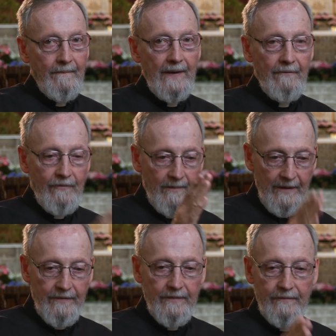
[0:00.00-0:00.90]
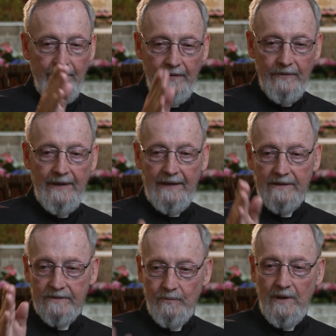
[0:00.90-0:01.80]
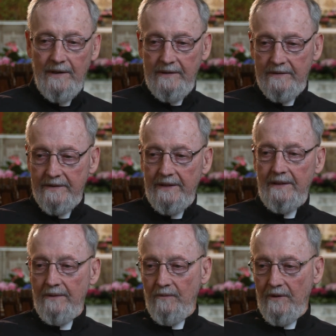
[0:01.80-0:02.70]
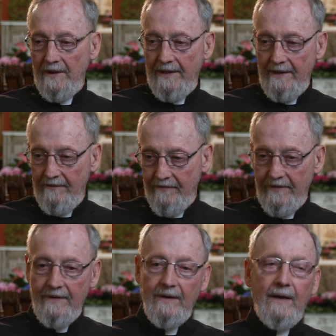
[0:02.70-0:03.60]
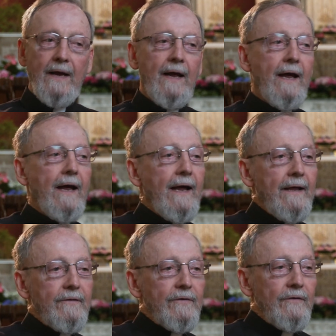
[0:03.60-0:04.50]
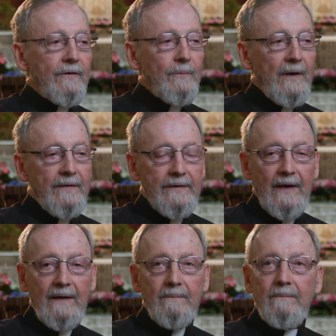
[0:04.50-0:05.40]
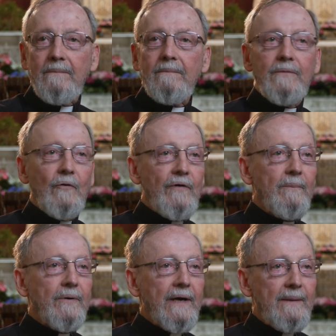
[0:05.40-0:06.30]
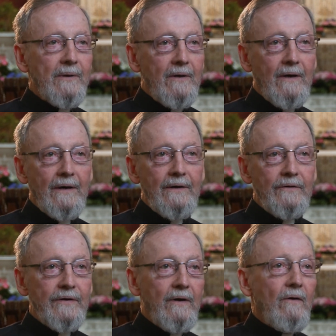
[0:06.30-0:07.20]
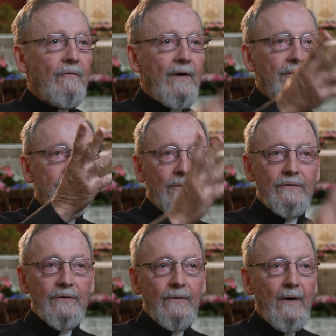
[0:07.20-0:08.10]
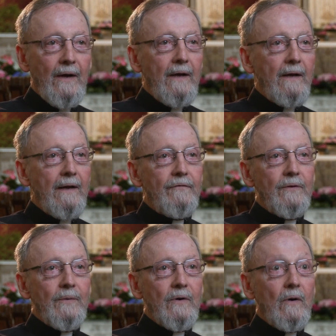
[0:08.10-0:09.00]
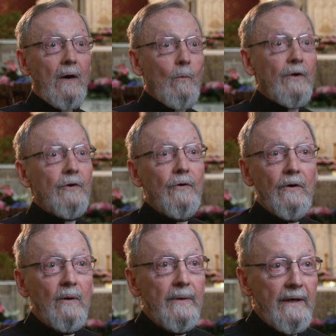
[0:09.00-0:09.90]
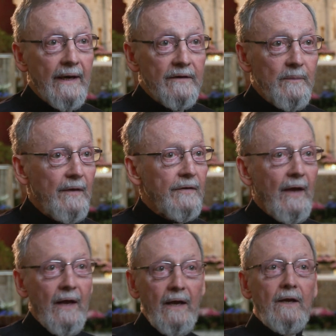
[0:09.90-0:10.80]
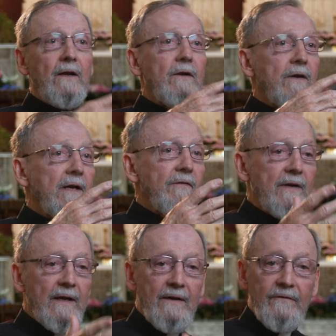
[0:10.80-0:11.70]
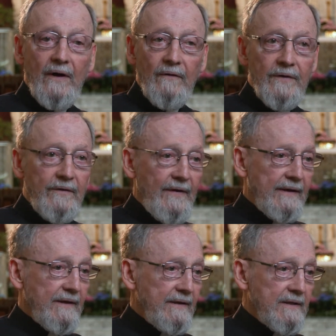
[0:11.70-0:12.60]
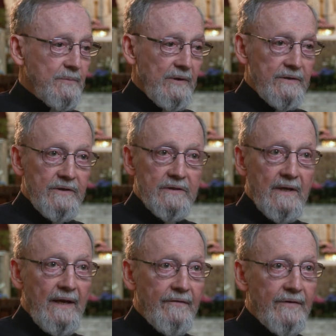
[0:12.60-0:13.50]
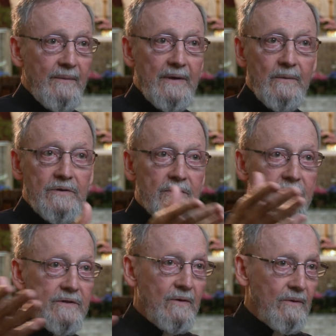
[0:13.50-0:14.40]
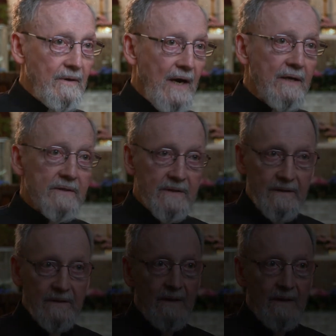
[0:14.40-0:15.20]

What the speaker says: Every month, Father X, Y, Z would leave. And so that by the time November came along and you said, oh, Father so-and-so left, you would go, I wonder who it'll be next month. You didn't even get involved in the fact that this priest just left. I mean, it was just so constant.